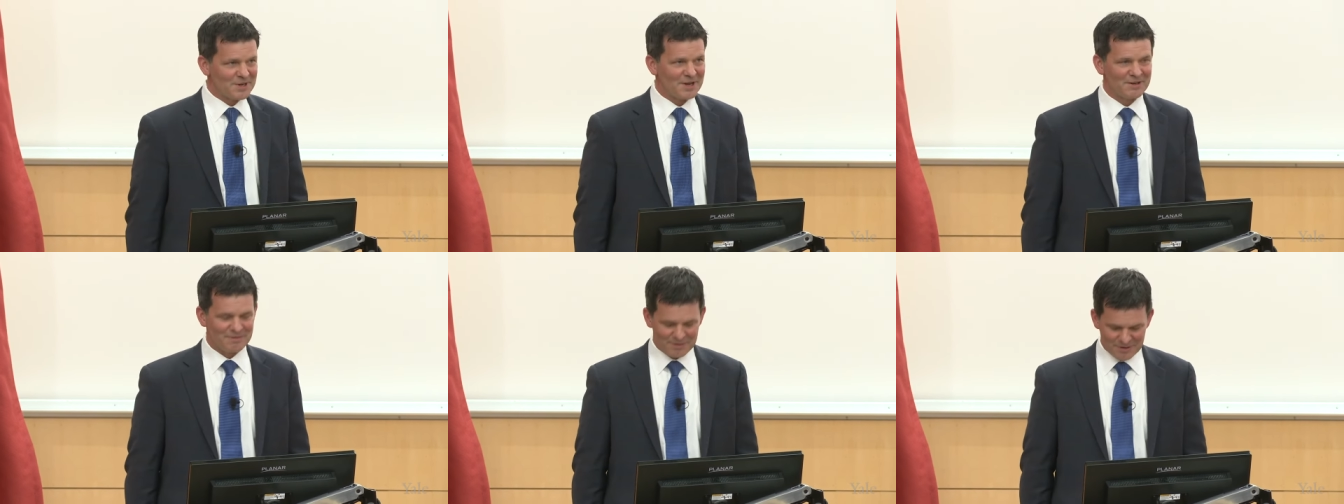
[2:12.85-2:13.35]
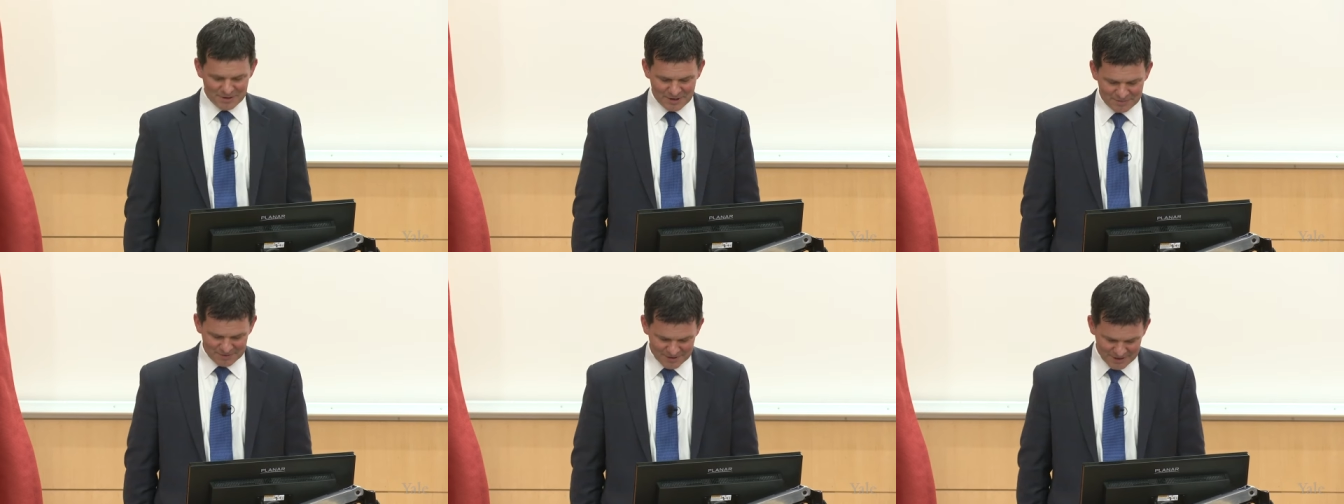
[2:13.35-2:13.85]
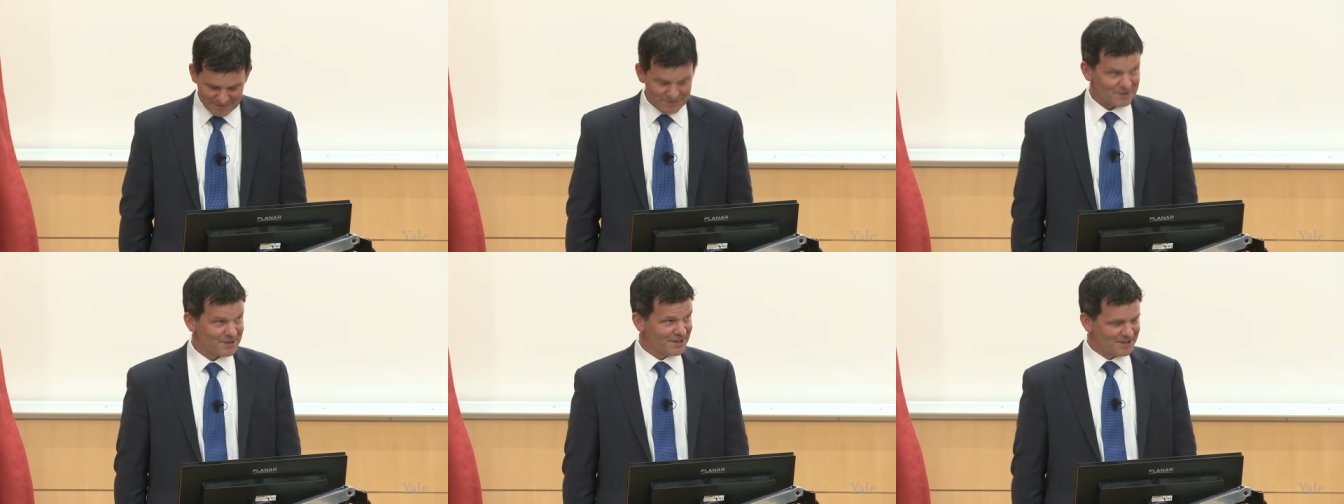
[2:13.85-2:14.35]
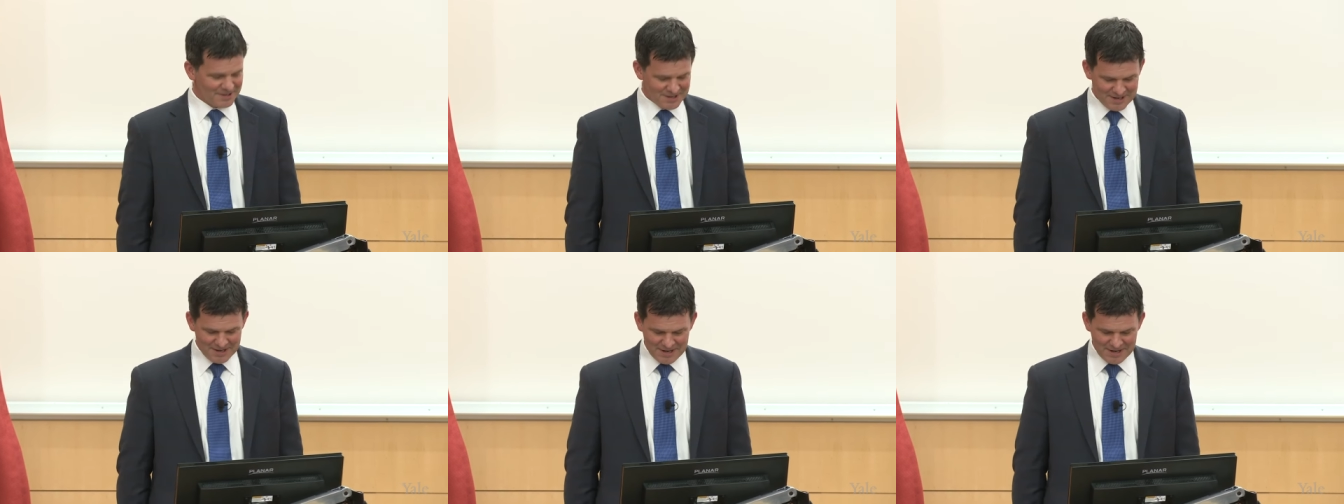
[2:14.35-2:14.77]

doubt have heard of if you're here.